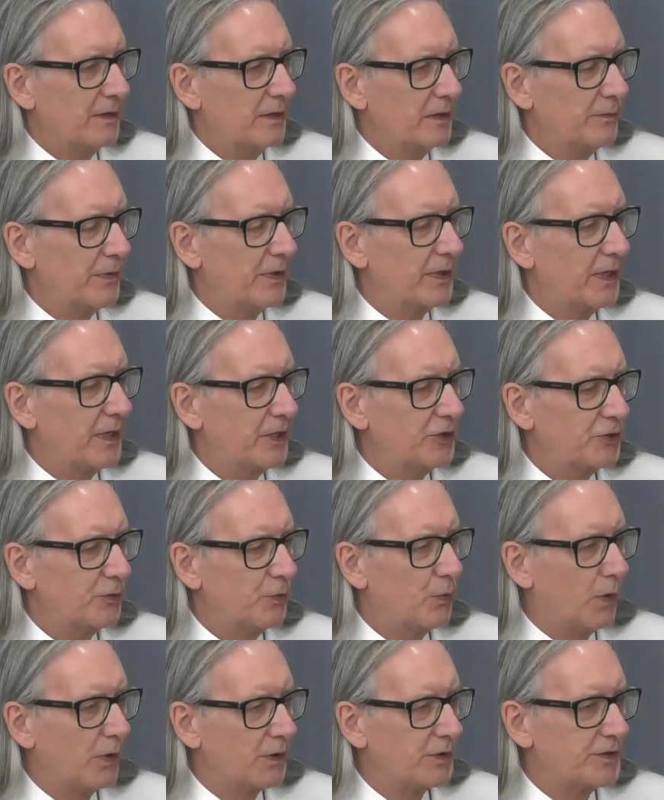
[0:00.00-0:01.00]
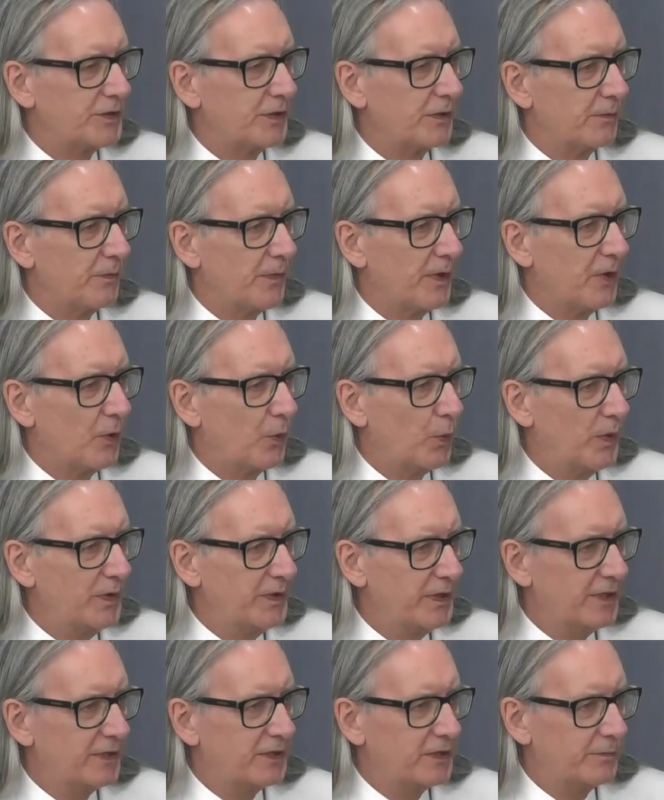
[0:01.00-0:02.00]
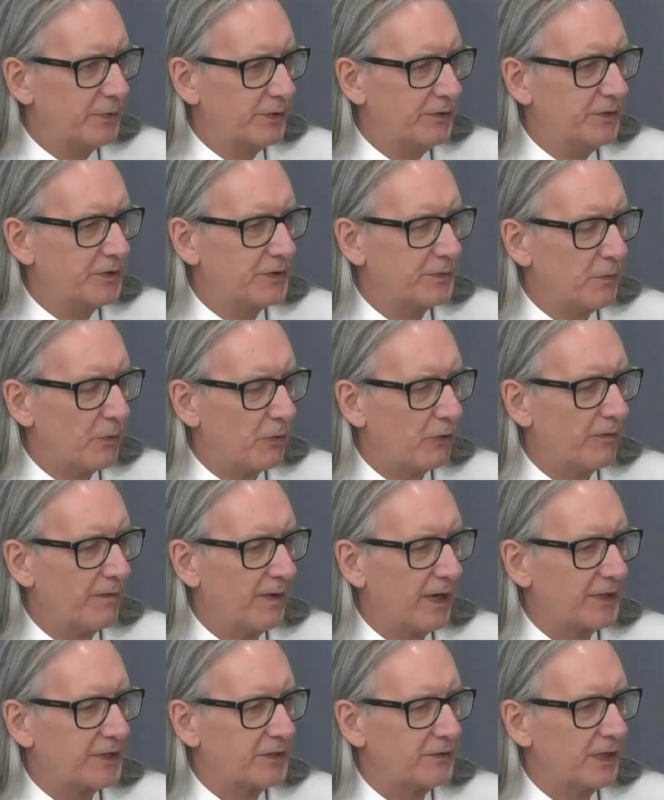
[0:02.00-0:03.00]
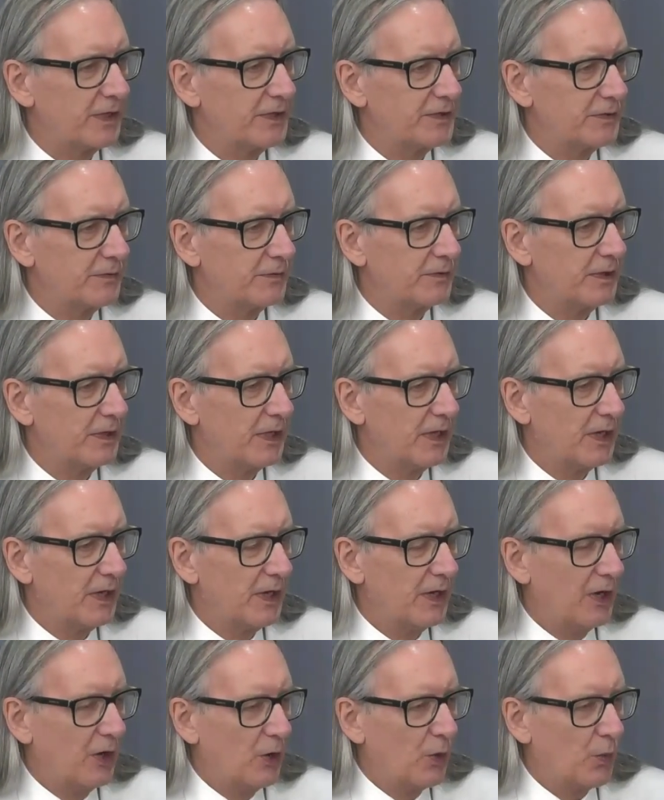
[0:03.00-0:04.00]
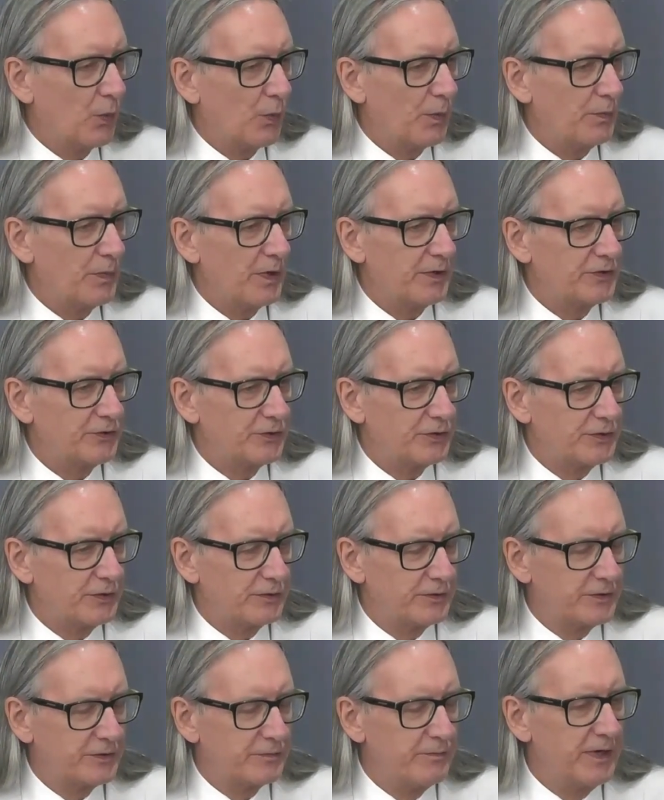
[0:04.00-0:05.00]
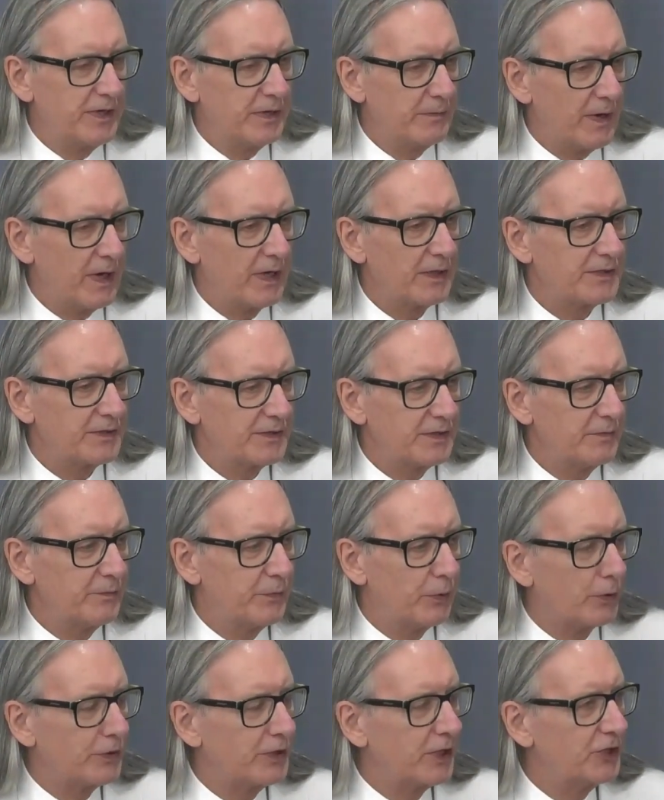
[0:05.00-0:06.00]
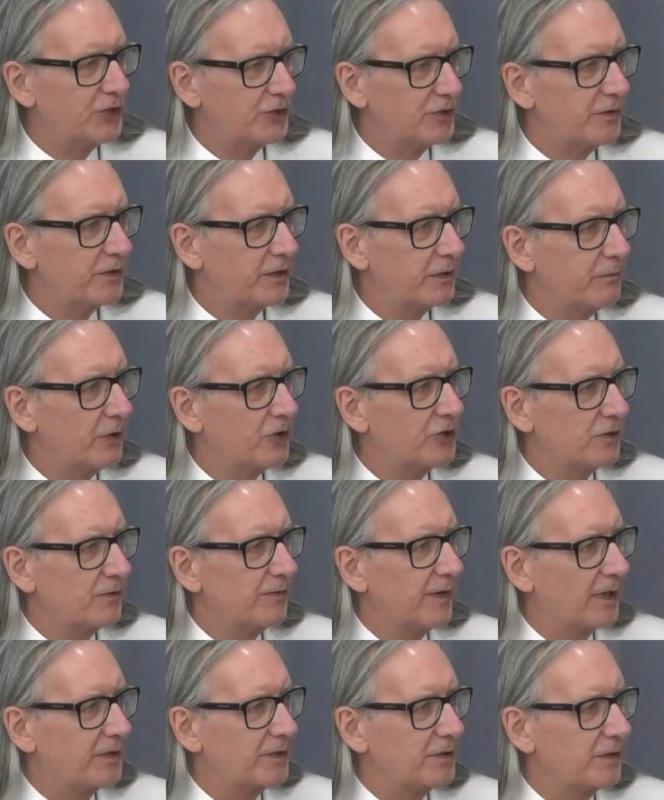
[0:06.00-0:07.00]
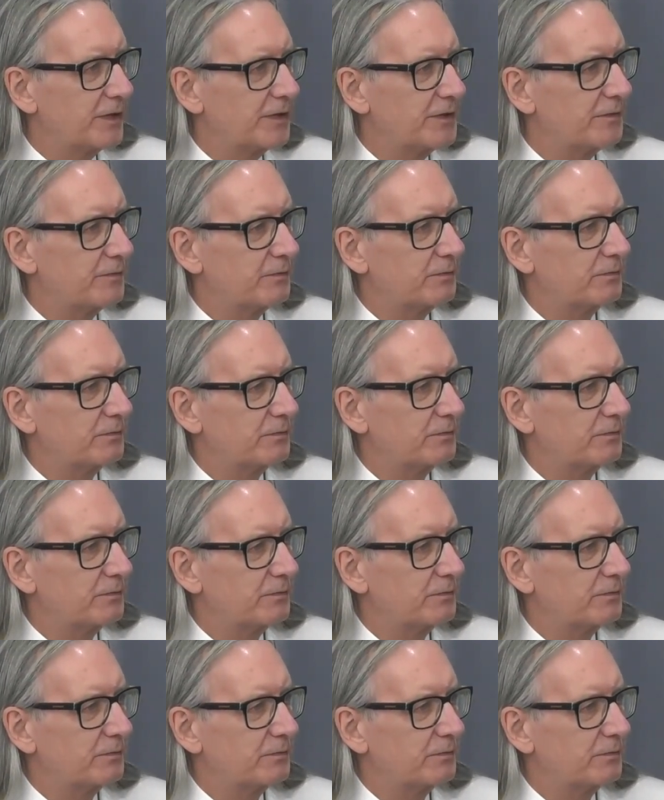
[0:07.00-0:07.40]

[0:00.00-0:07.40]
The implication was that we needed to produce more factor VIII and to minimise the importation of commercial factor VIII.